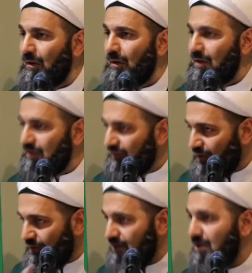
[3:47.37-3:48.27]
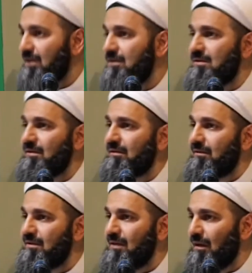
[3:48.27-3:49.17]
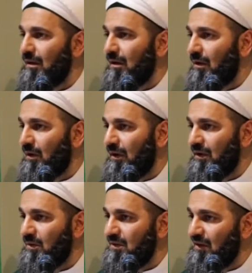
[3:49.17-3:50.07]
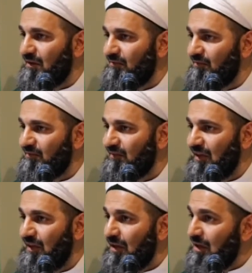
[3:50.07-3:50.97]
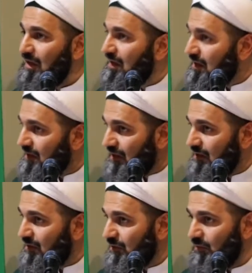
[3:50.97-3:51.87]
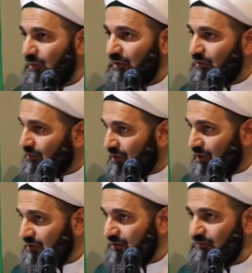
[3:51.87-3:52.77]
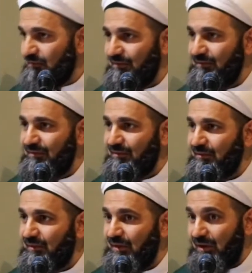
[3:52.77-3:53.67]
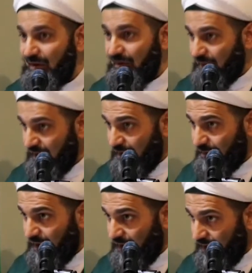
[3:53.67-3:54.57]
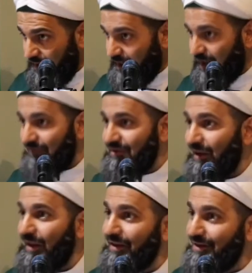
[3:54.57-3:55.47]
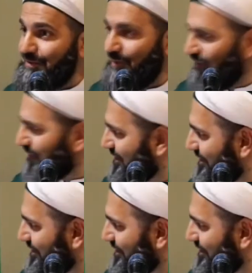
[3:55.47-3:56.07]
His face changed. He said, Don't, don't curse him. By Allah, he loves Allah and his Prophet.